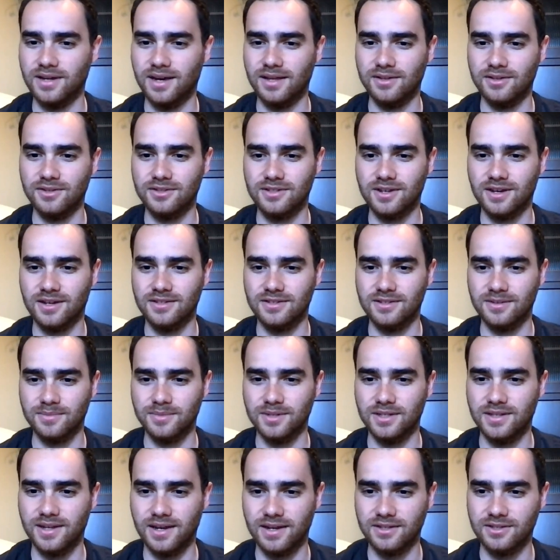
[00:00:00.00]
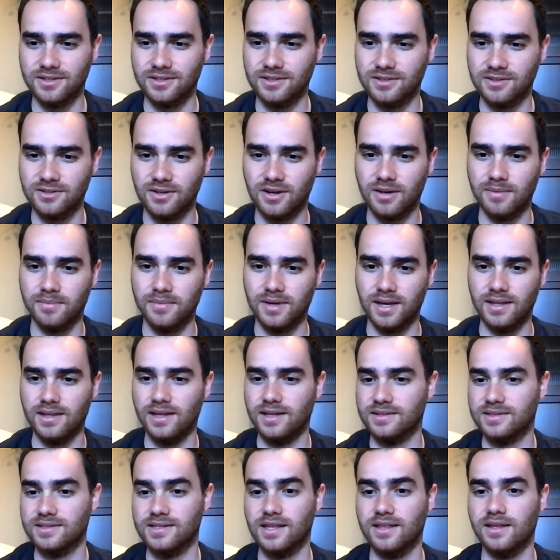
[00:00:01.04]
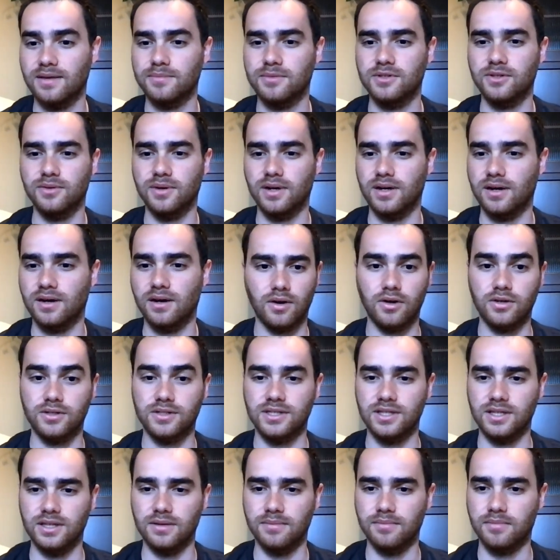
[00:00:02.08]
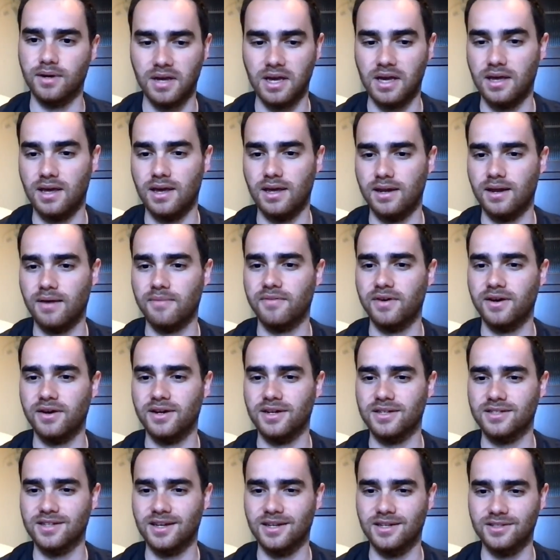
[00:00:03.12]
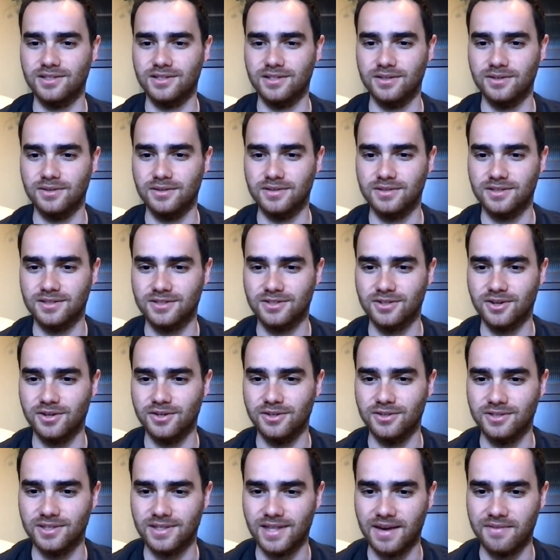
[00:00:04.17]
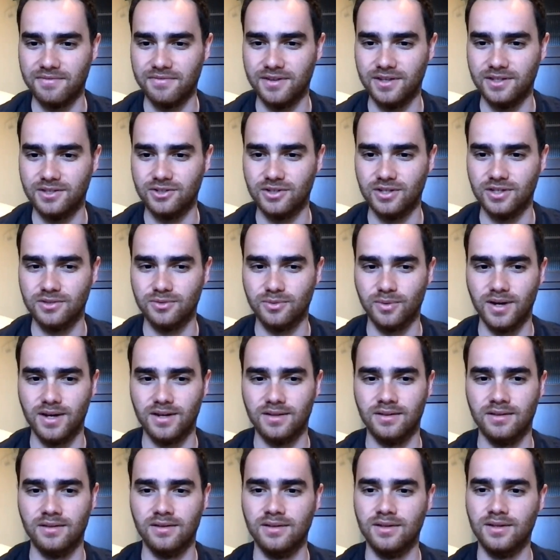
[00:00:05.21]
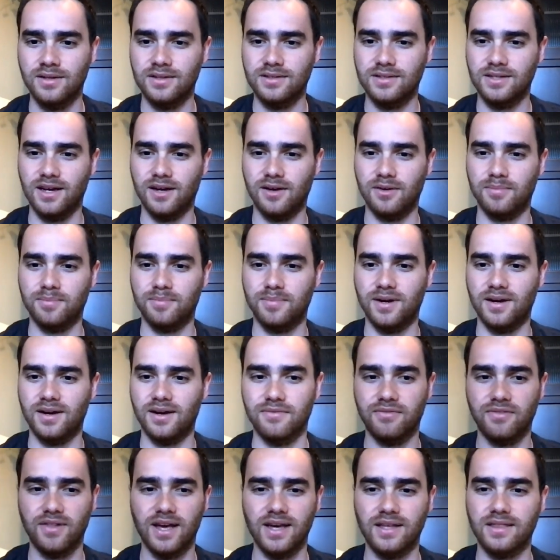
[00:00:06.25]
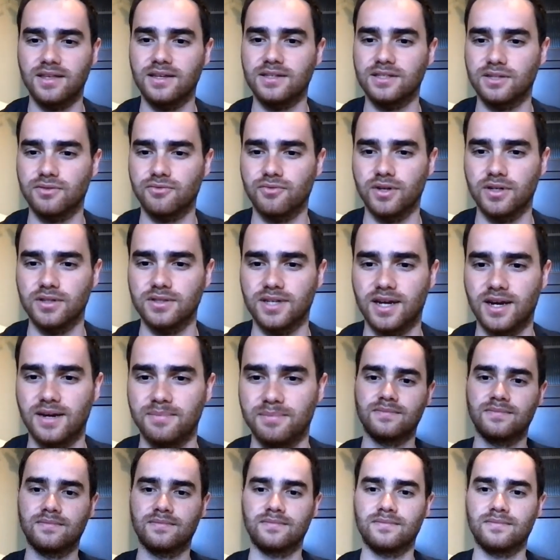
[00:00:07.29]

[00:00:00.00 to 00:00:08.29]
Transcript: out those custom detections and then send them to our SIEM. And I'm very excited to start using that feature as well to help flag things in real time.